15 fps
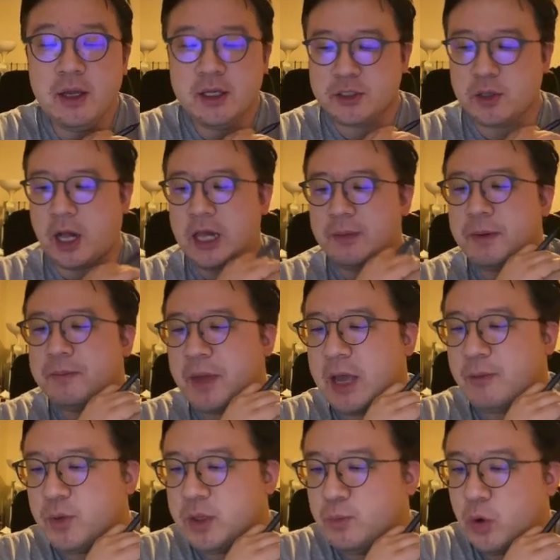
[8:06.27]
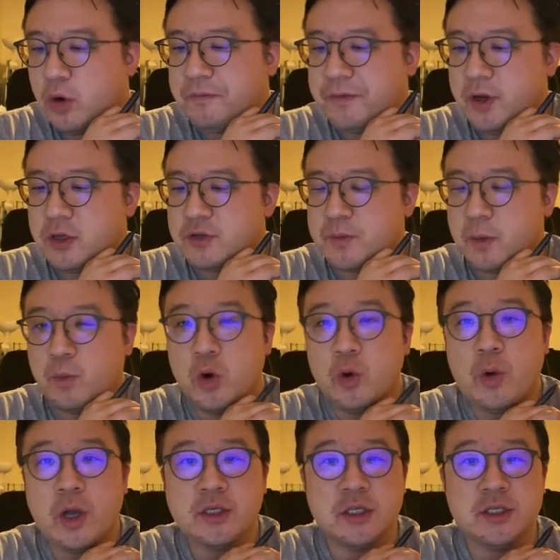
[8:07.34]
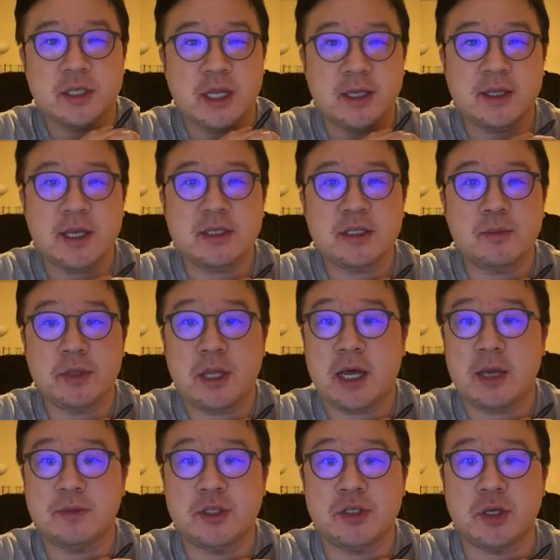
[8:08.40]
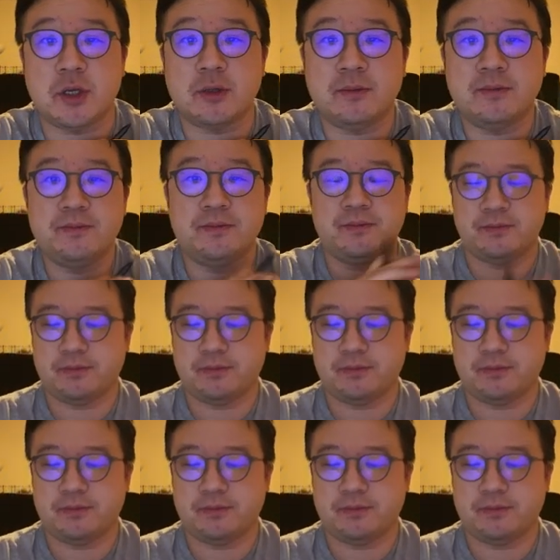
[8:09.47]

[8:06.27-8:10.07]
So I'll be back with more videos for more questions like this sometime soon.